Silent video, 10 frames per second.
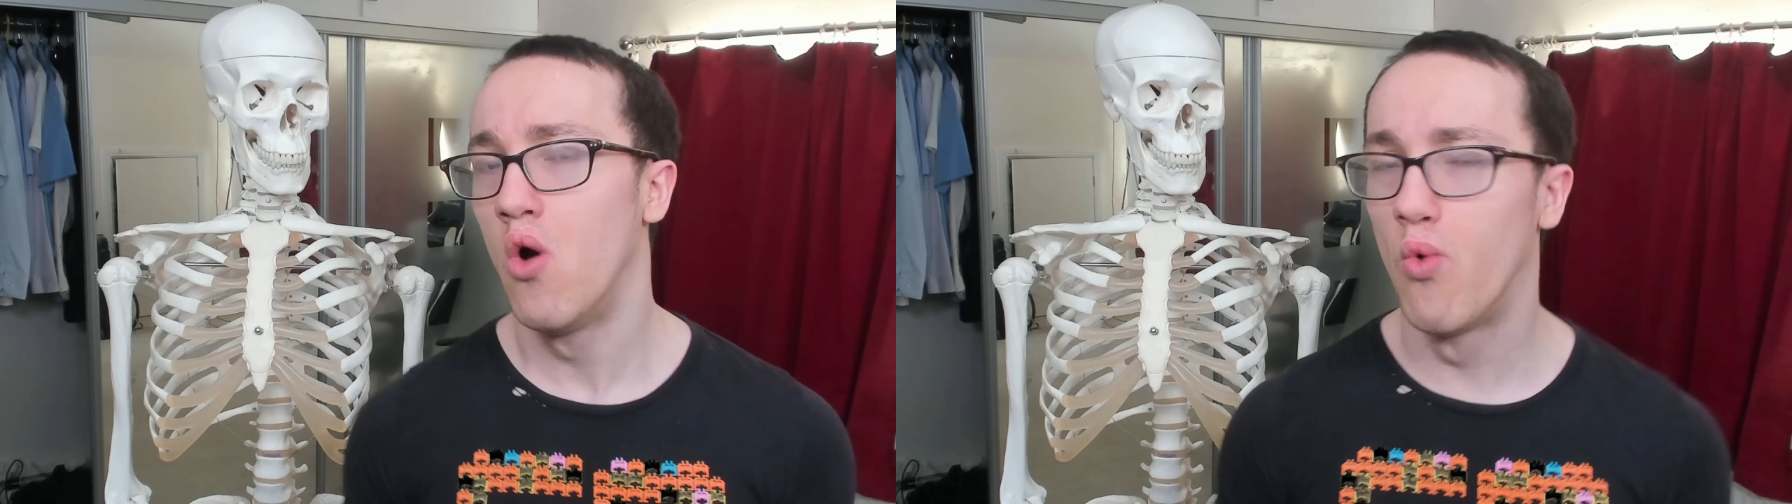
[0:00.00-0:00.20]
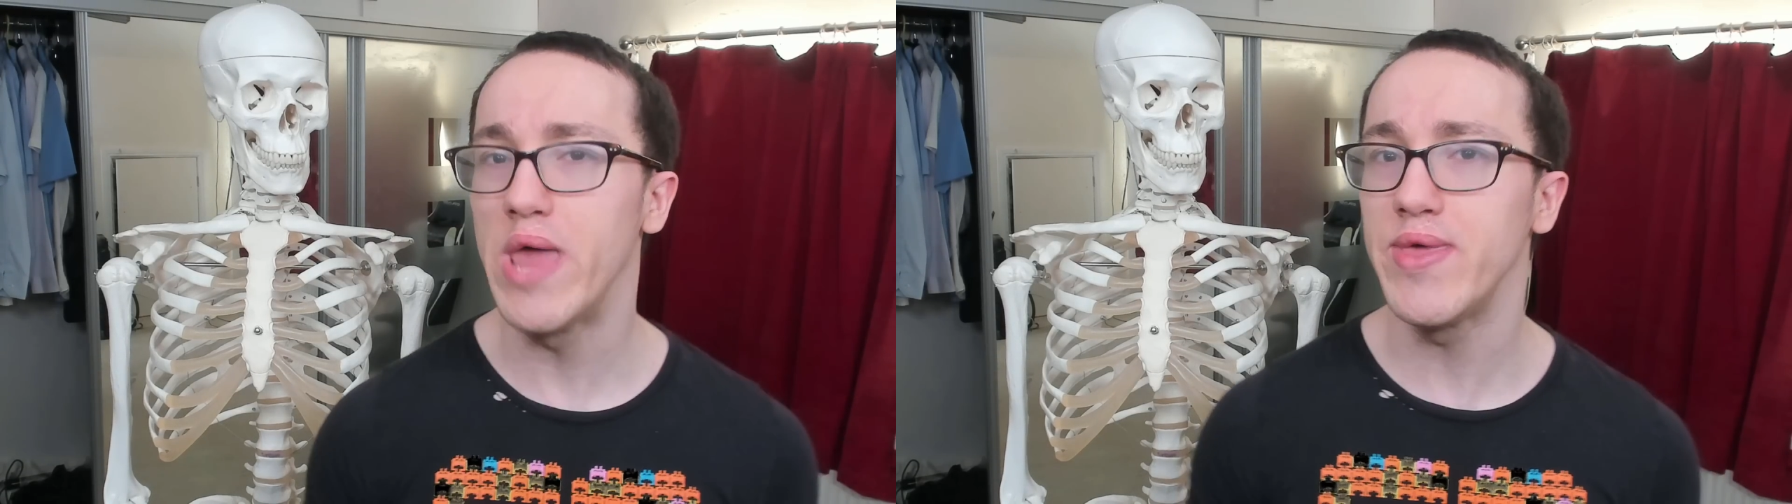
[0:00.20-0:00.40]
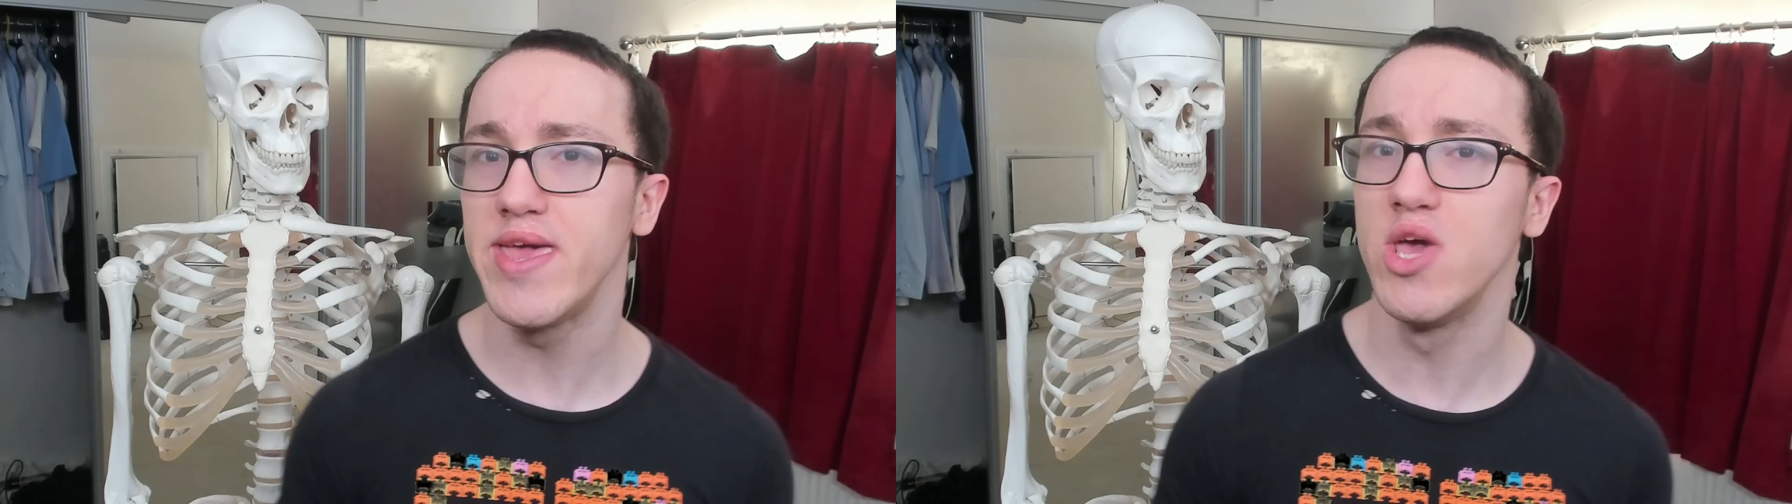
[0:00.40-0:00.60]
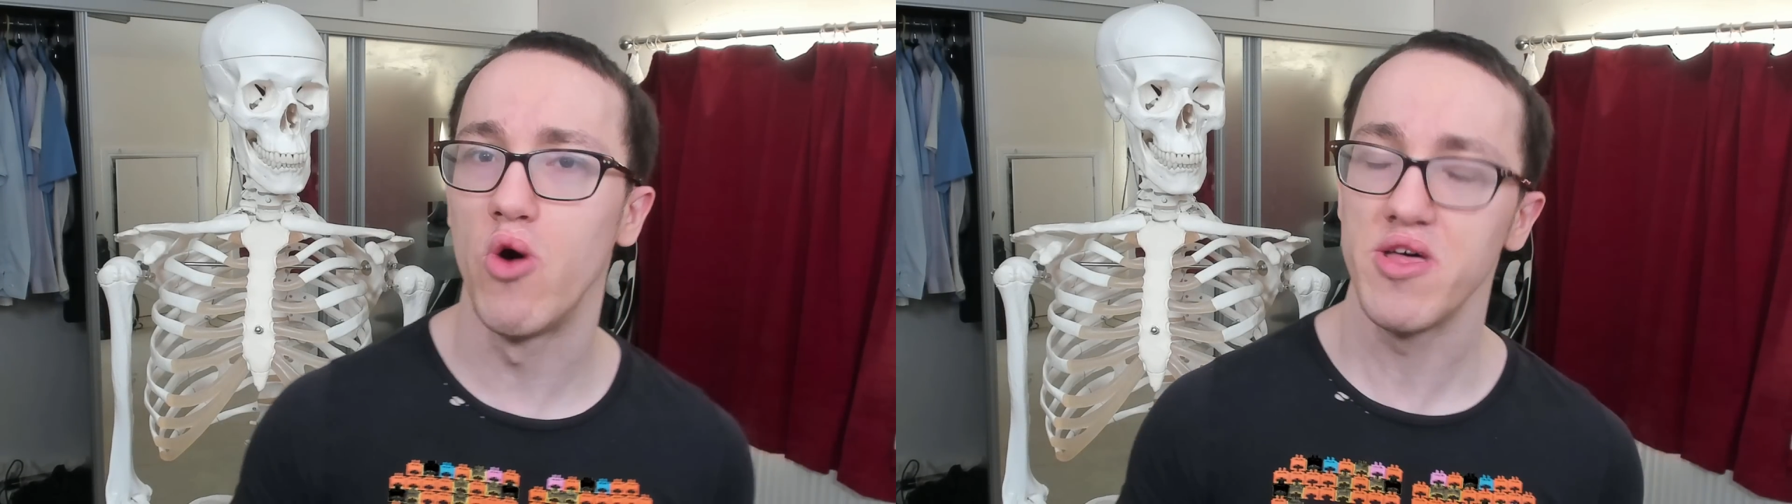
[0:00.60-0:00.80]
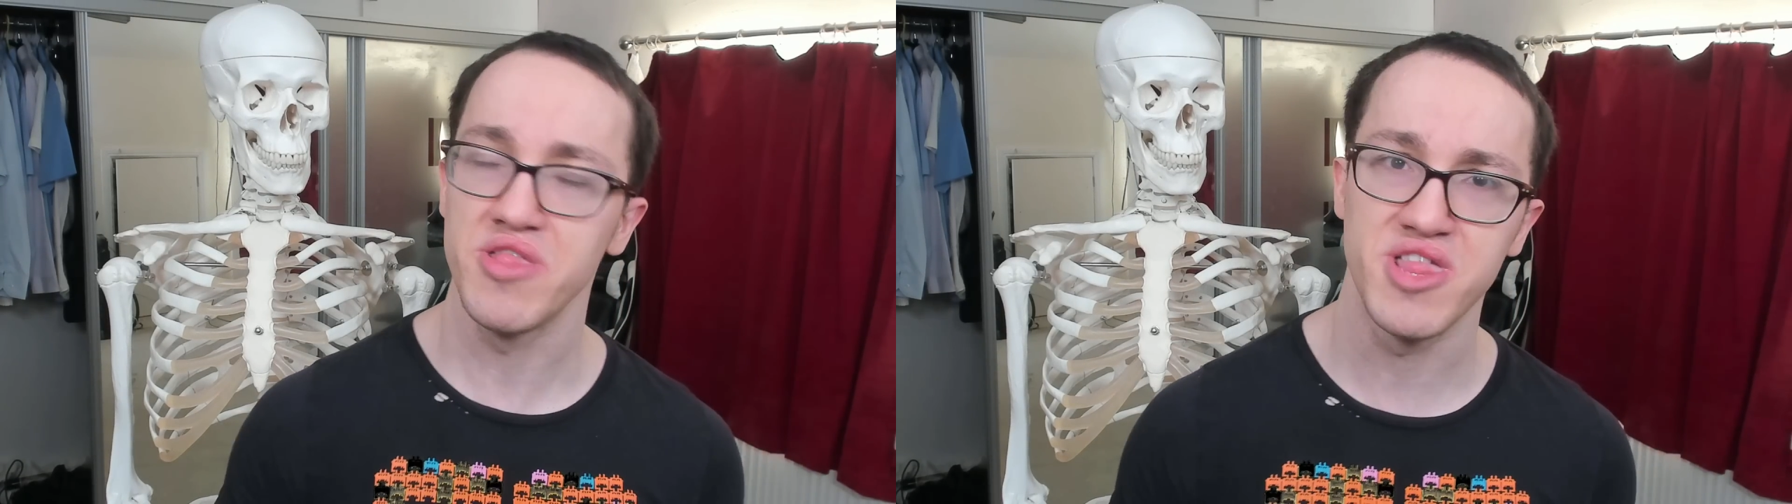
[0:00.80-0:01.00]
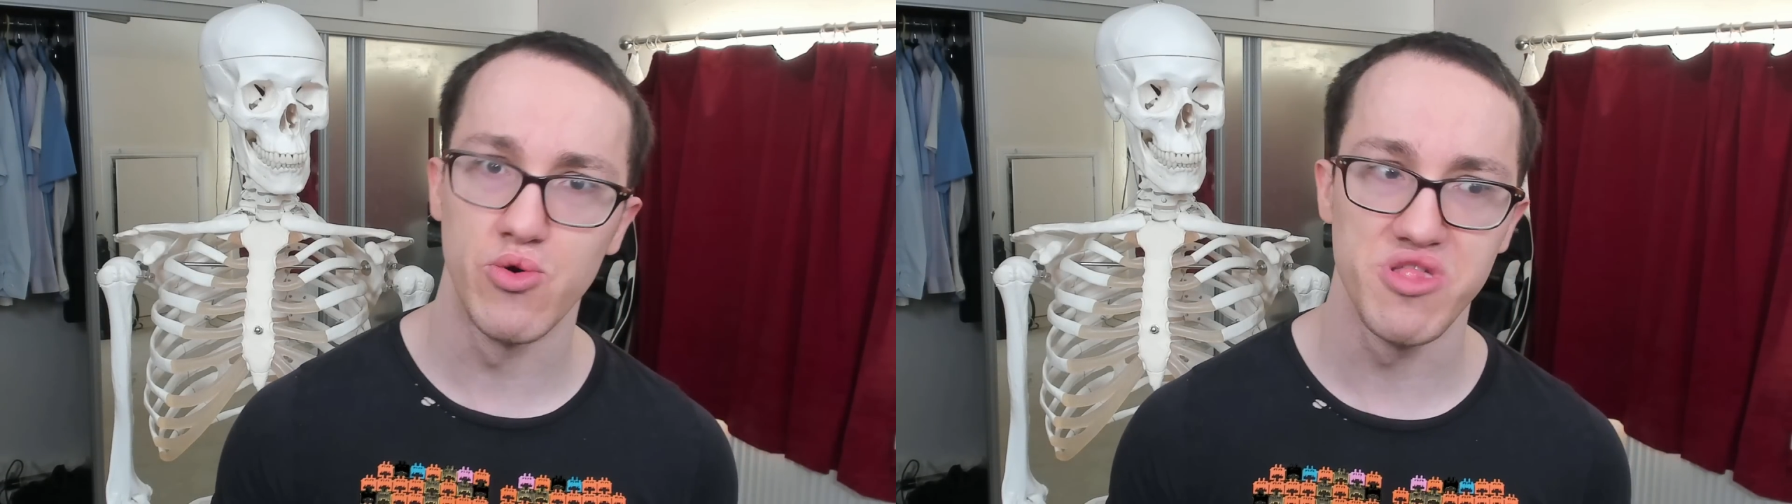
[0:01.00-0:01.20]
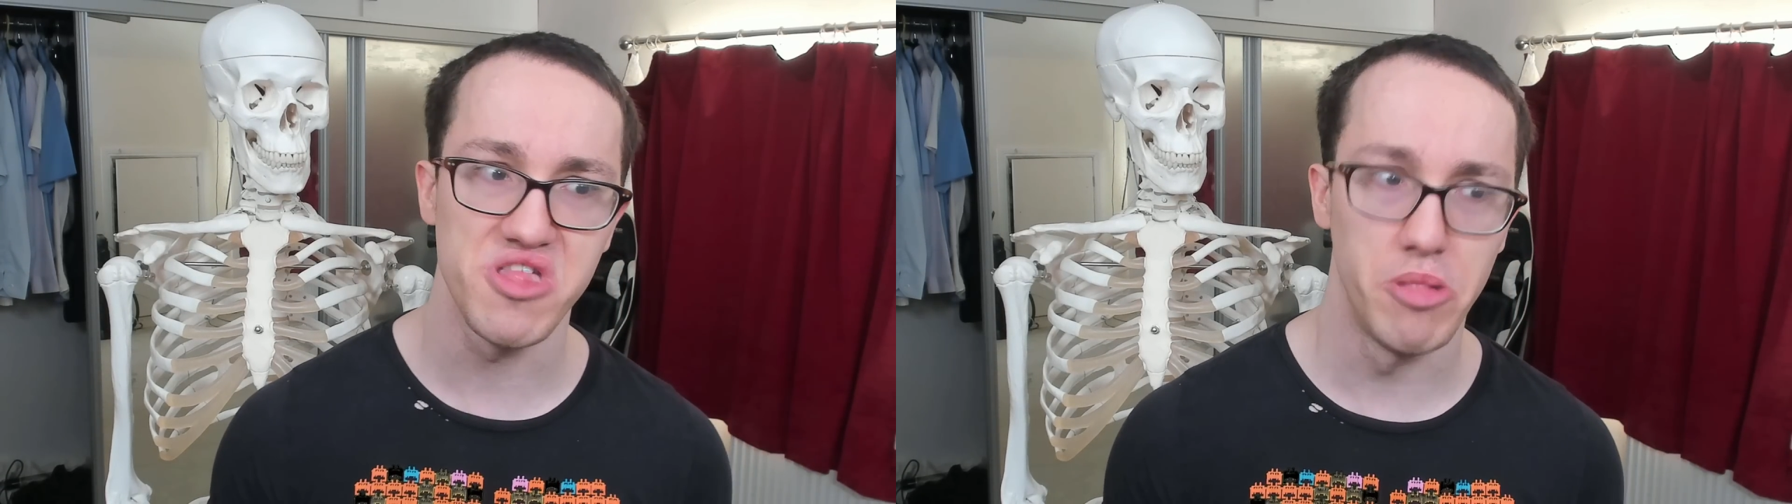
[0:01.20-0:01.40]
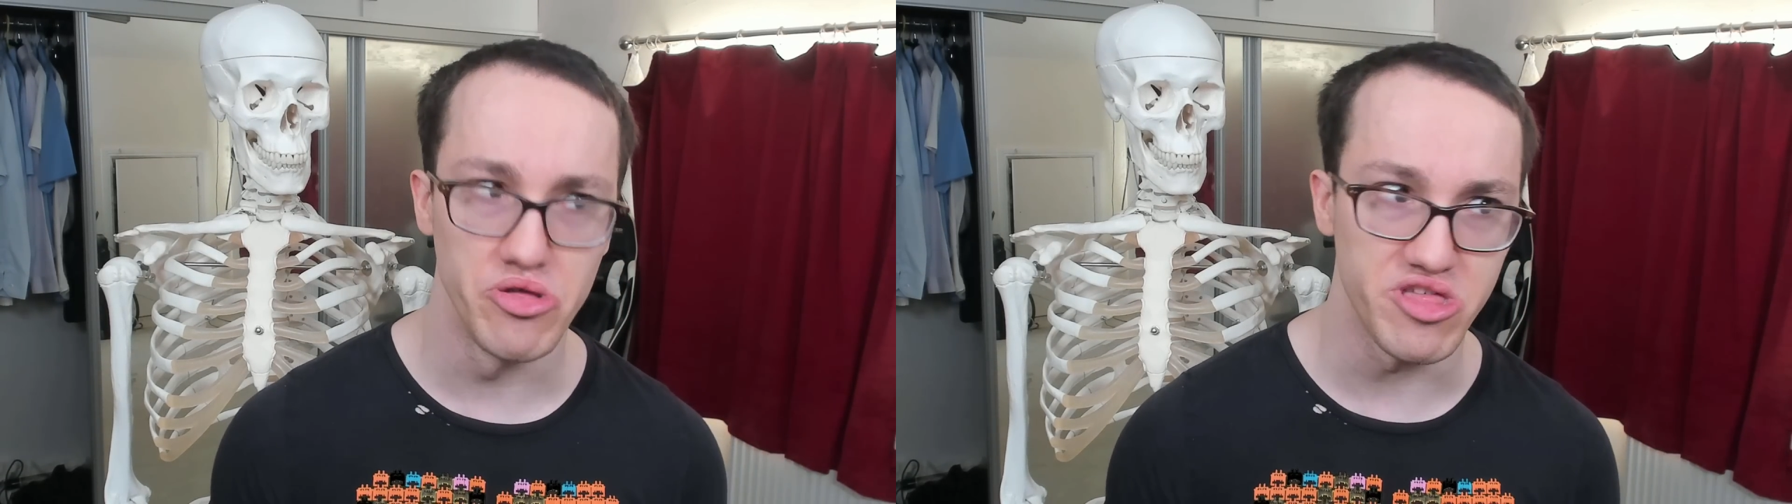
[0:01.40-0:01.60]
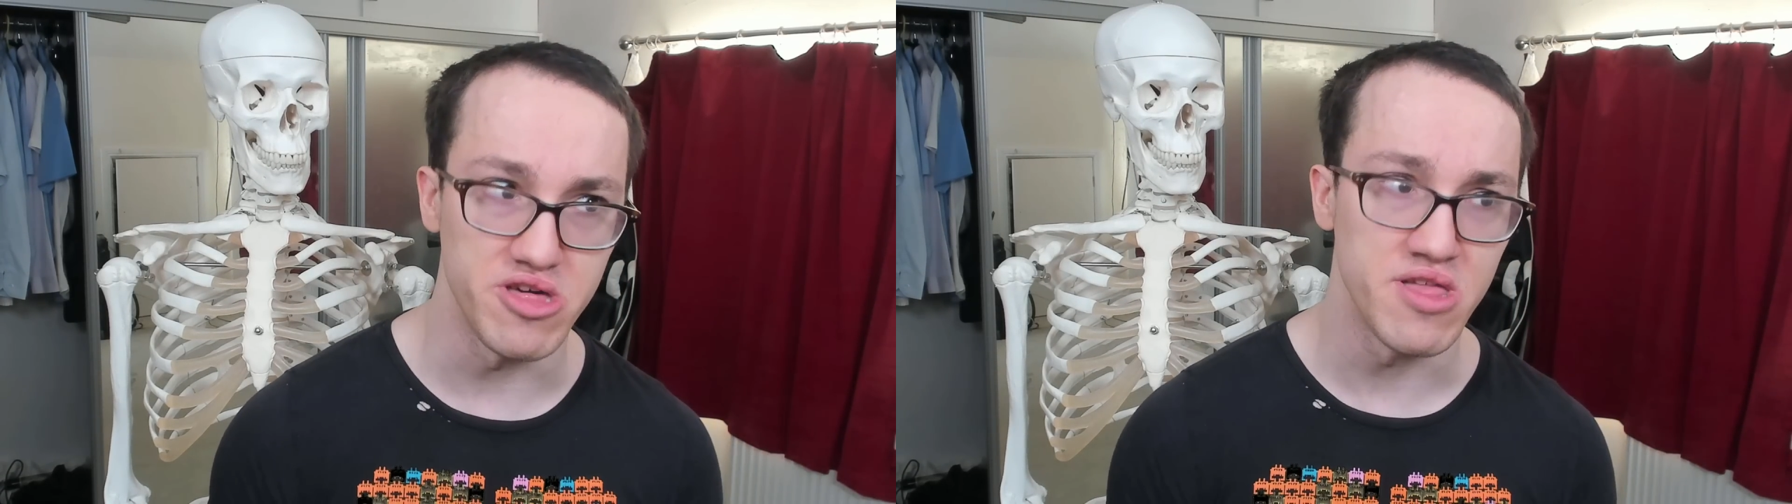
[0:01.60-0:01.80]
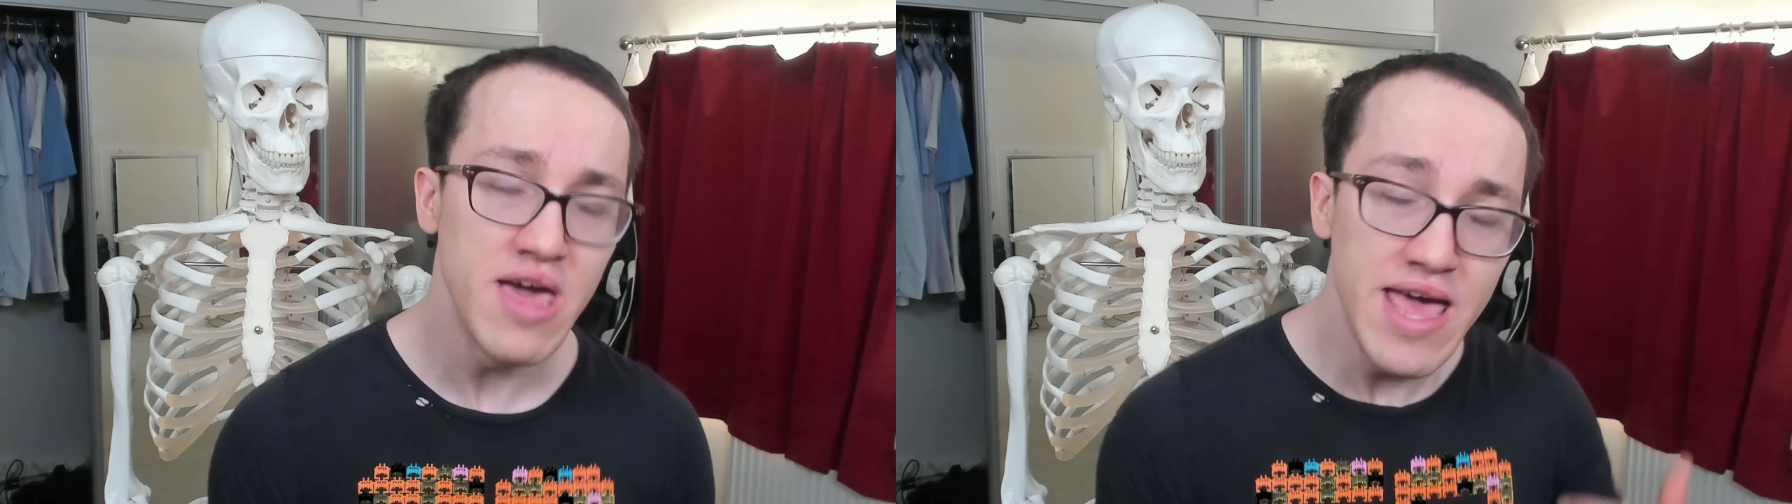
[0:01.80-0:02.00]
whether you are still
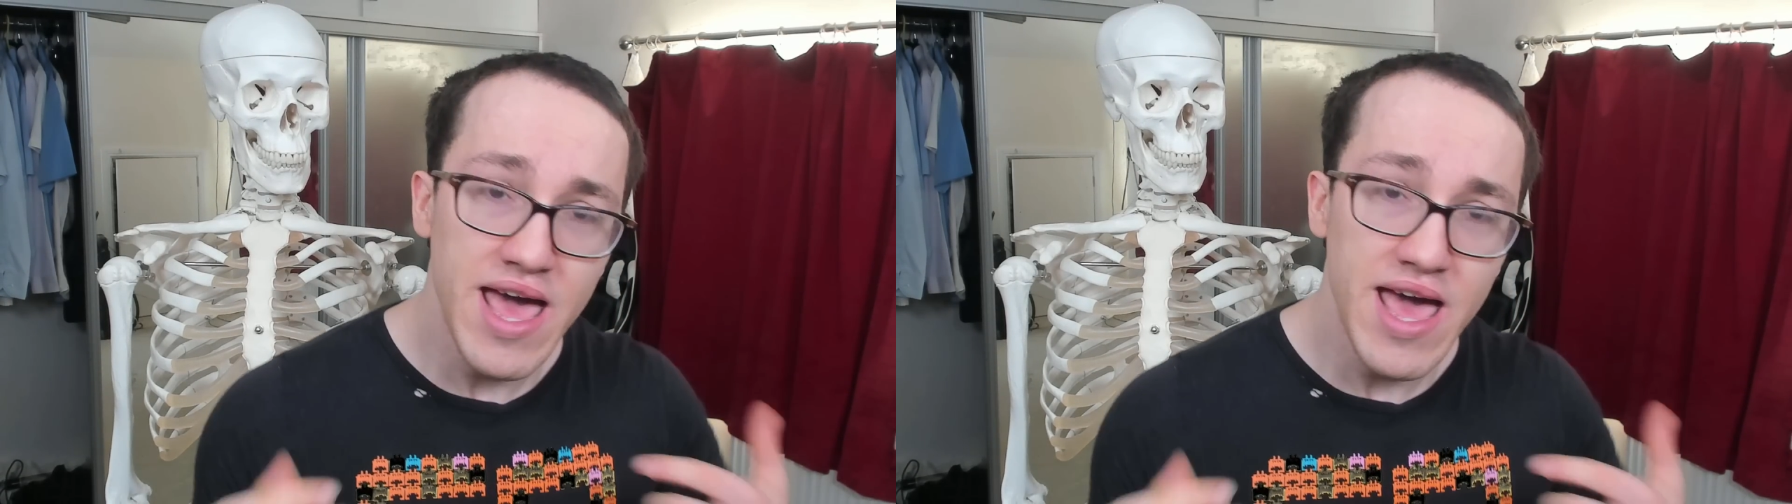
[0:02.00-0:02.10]
spotted.